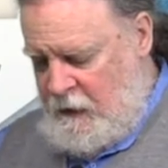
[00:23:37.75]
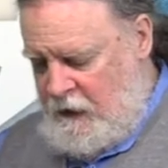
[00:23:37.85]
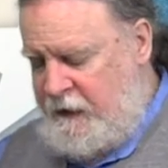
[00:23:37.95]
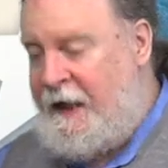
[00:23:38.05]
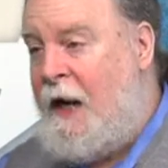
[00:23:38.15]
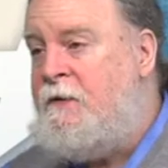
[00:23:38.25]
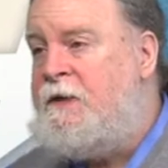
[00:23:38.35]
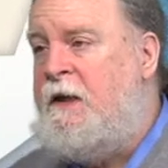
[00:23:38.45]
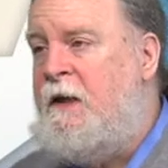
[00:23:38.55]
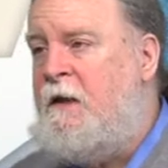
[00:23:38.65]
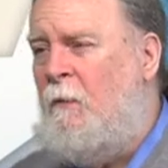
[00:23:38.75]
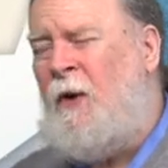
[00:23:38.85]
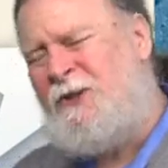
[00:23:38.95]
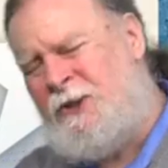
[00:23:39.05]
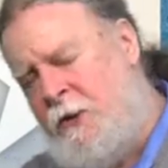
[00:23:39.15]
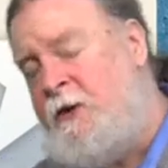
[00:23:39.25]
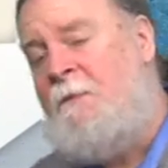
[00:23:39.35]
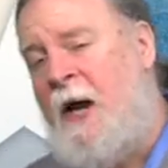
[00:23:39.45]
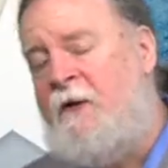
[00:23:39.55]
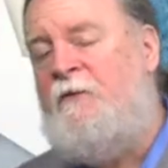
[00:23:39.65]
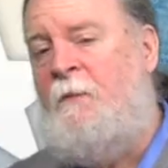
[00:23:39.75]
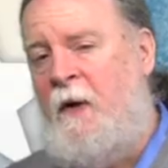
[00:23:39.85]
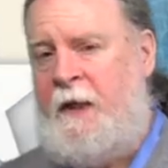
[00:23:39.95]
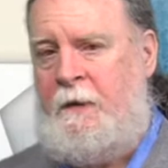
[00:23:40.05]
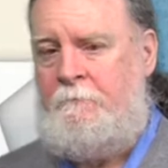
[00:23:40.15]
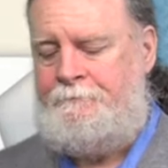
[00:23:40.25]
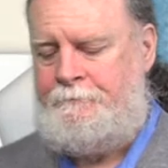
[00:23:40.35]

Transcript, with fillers: Now, guaranteed income, while a certain amount of money